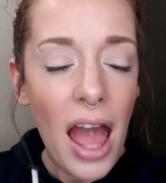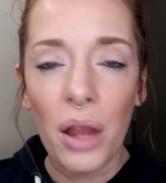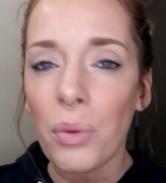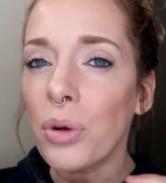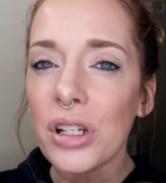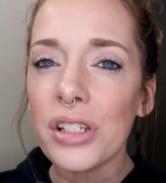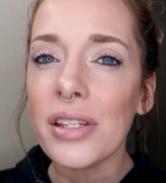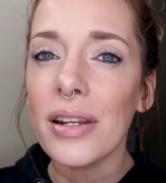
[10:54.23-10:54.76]
And
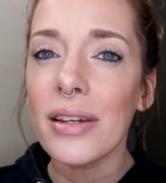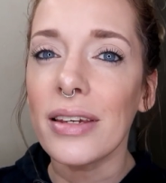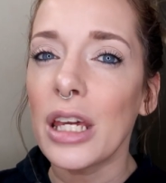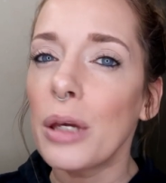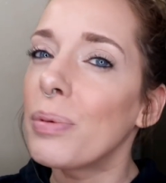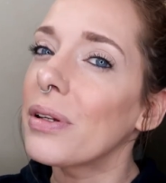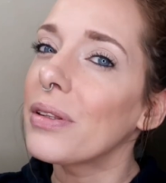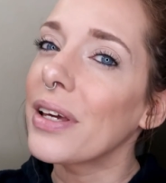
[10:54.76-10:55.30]
we're just gonna
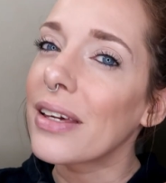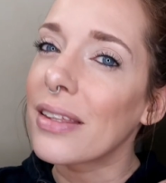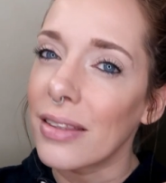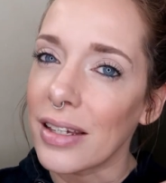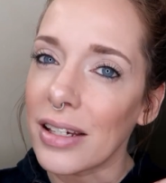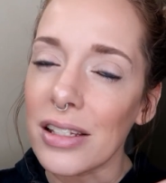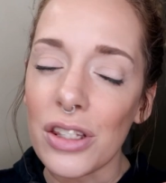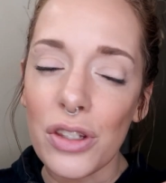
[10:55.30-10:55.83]
keep it like
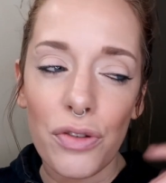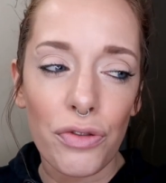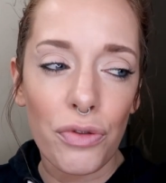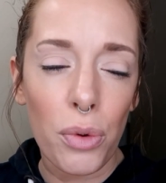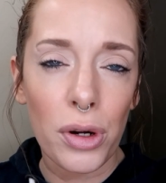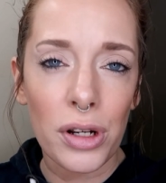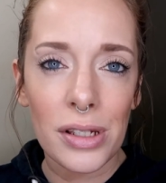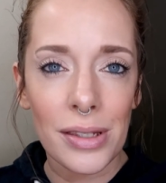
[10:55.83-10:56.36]
this
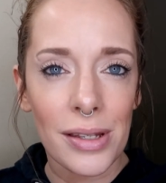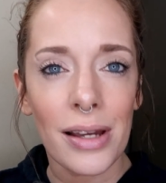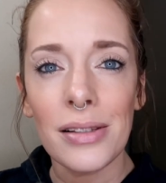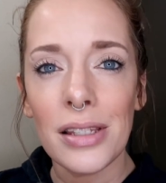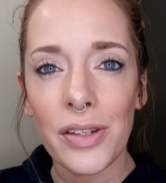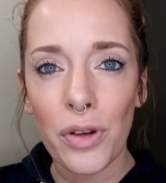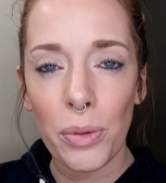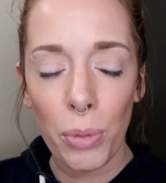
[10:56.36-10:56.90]
for
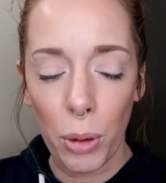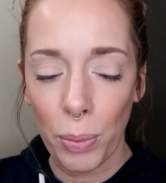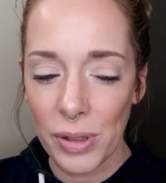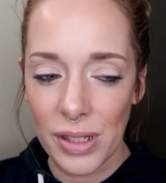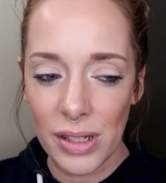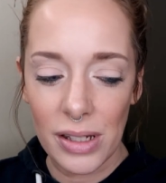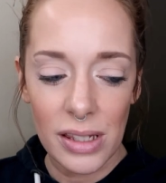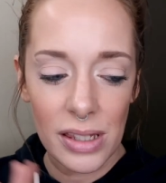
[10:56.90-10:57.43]
scientific
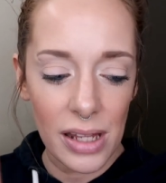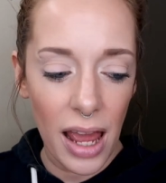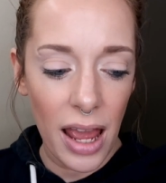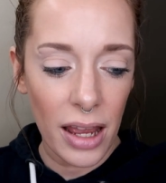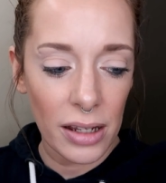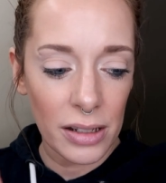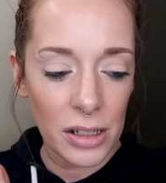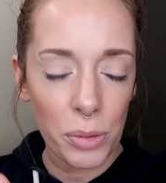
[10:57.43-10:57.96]
purposes
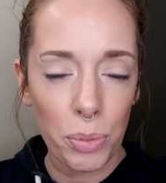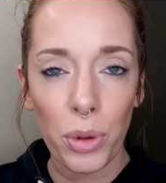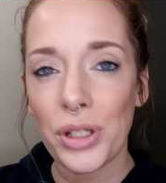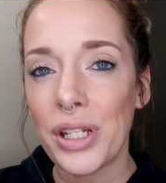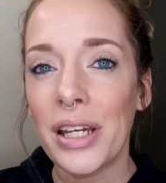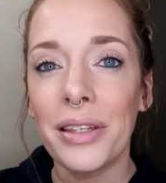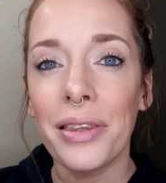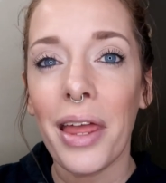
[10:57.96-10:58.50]
and
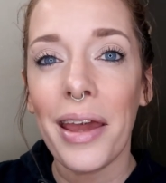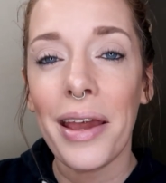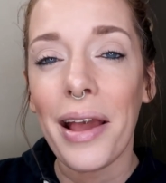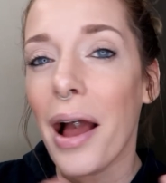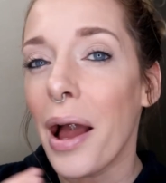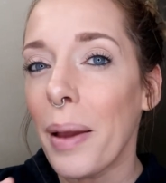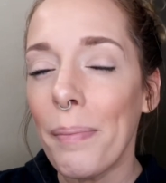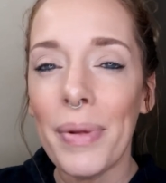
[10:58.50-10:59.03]
pretend like
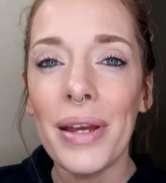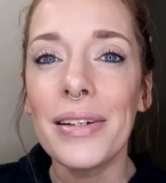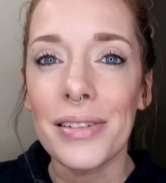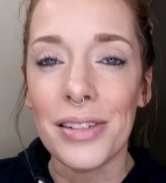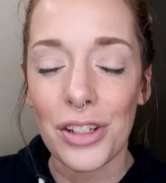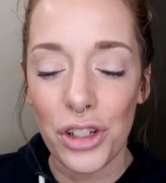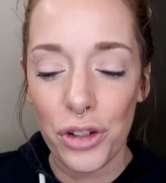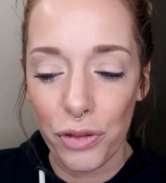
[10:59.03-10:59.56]
I
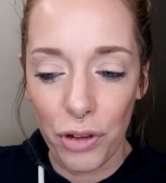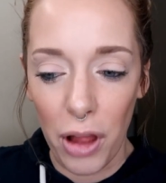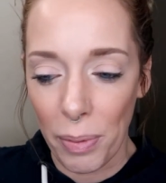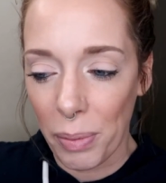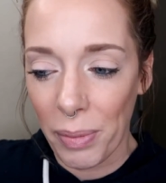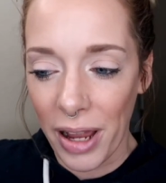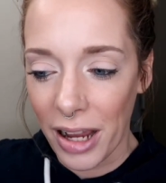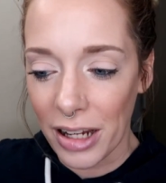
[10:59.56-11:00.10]
meant to flop
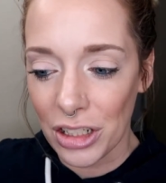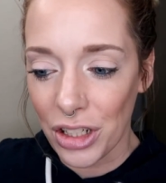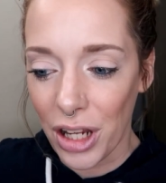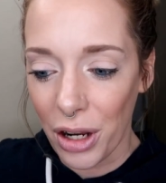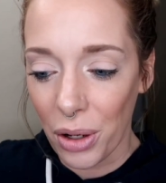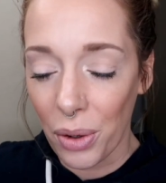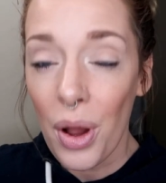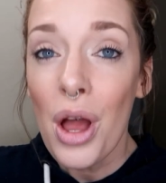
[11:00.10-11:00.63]
in my
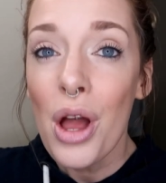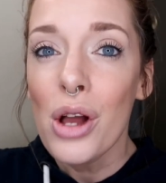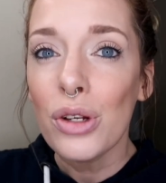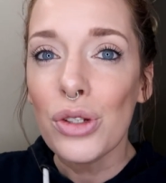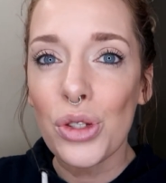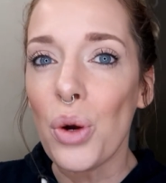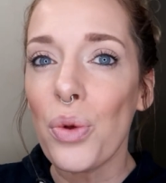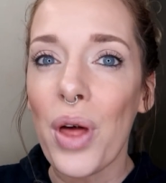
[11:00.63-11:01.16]
eyeshadow
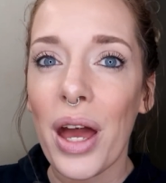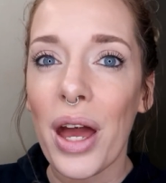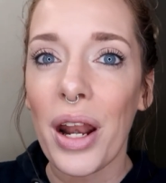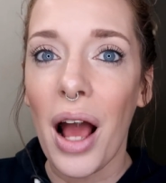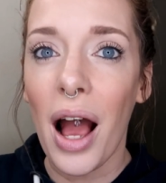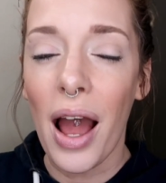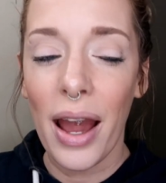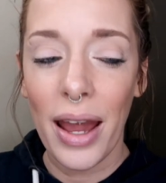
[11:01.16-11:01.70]
so
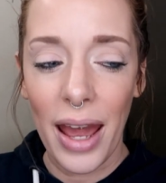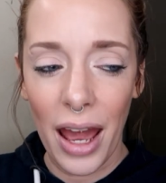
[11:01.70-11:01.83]
that I